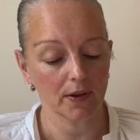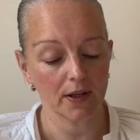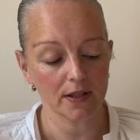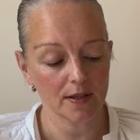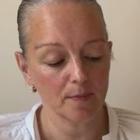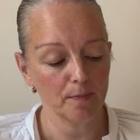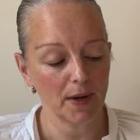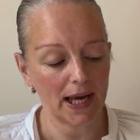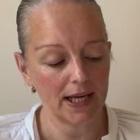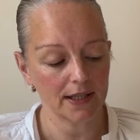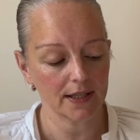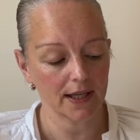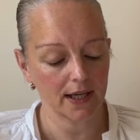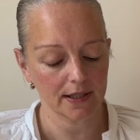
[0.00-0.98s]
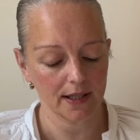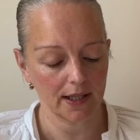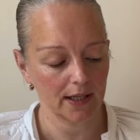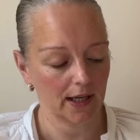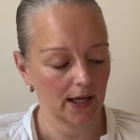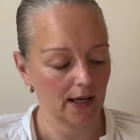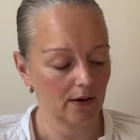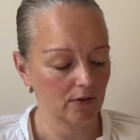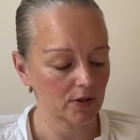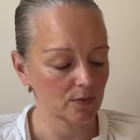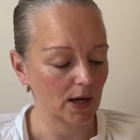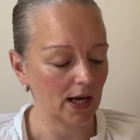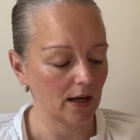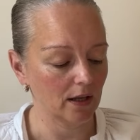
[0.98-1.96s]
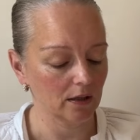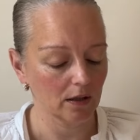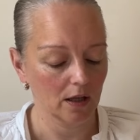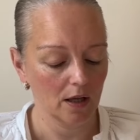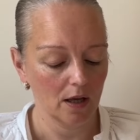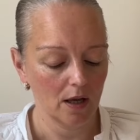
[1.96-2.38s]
There's some basics in here as well,